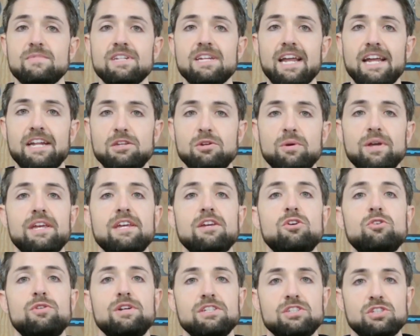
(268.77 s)
and you
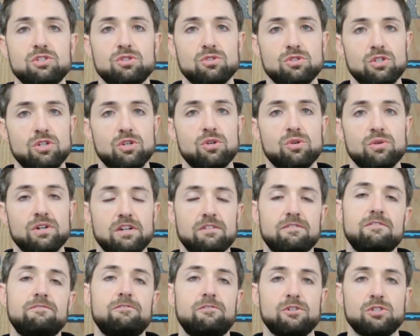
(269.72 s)
increase your load
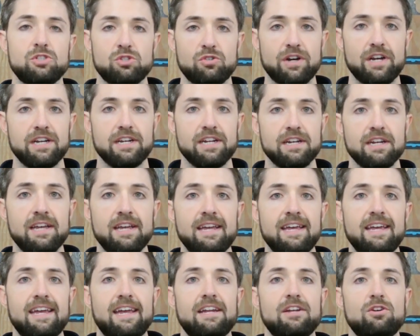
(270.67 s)
for training
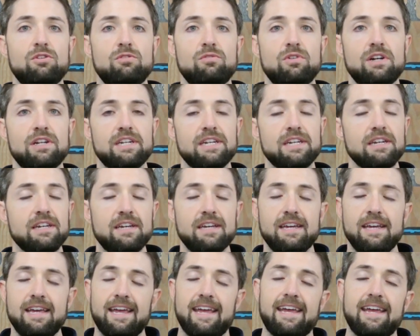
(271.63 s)
and you're running,
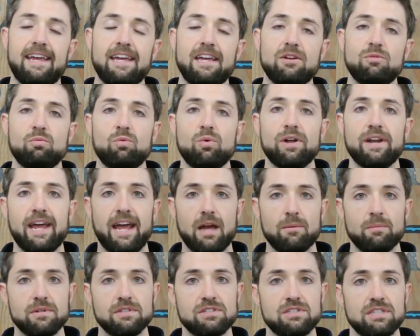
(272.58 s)
and what
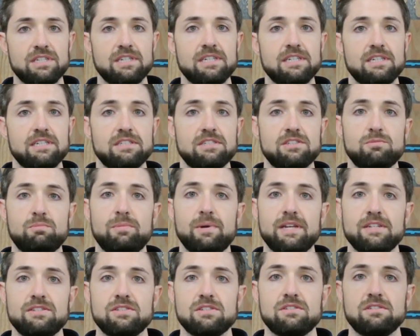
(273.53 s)
happens is
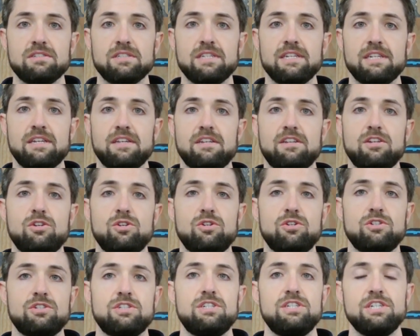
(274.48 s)
basically
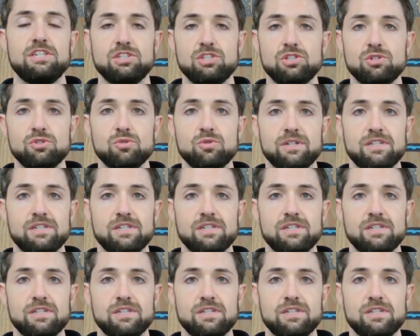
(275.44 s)
your tissue